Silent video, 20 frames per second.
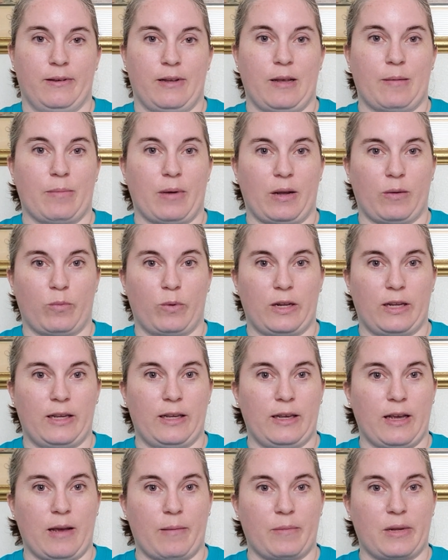And by
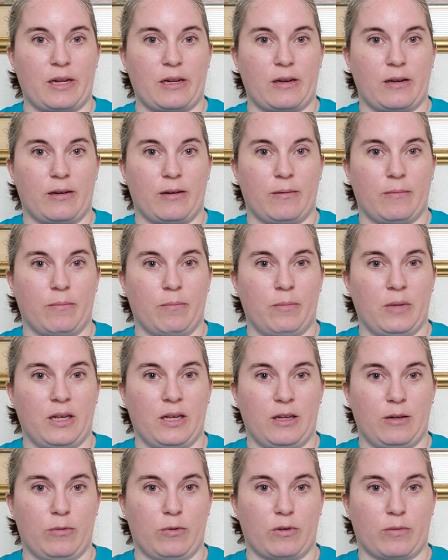we, I mean
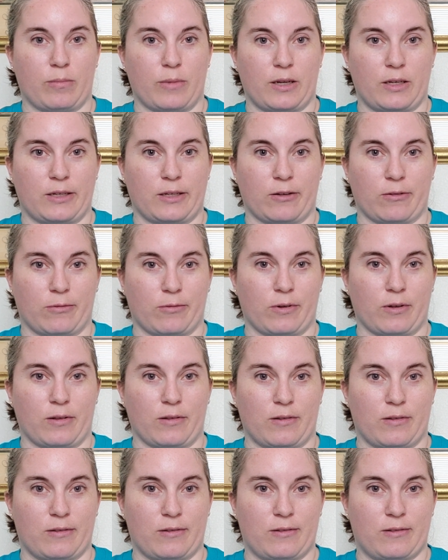me with my
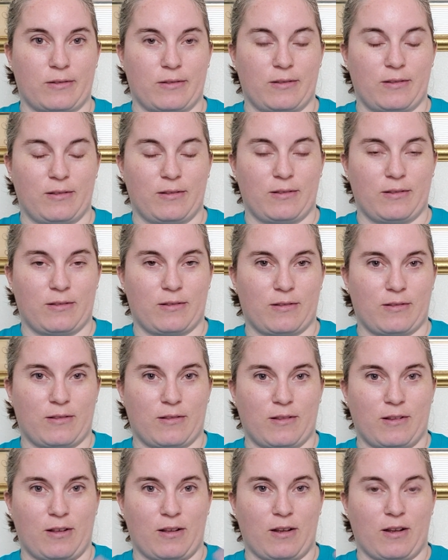children's
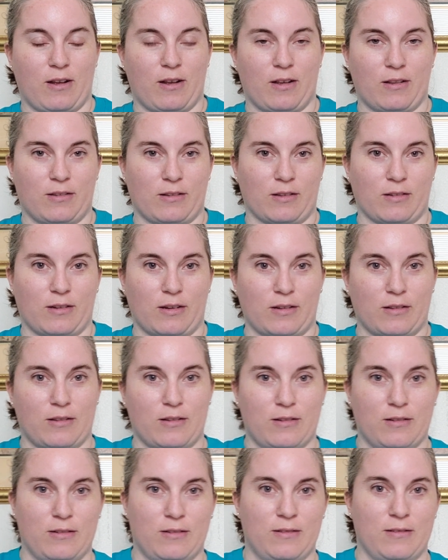assistants.
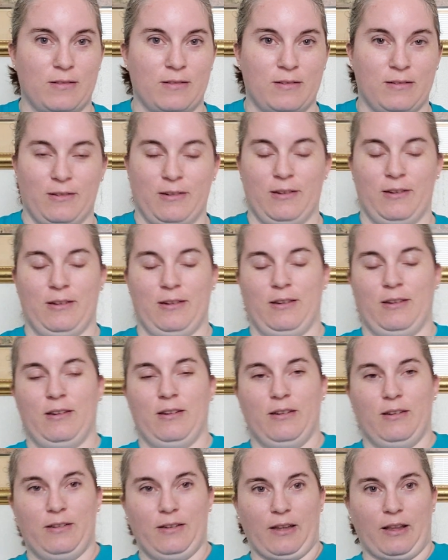
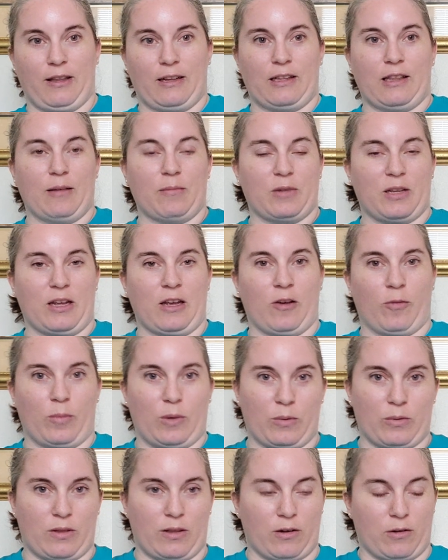Telling them to help
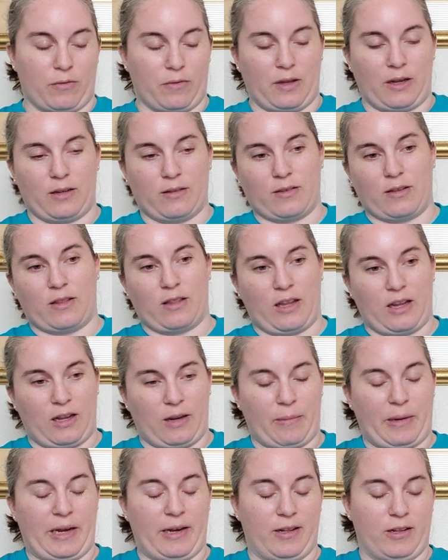me with little things that they
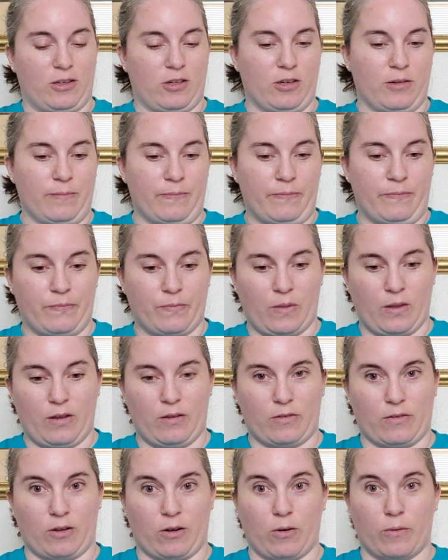can manage.
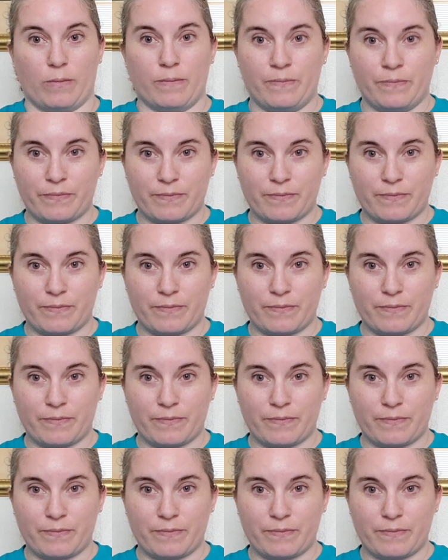So,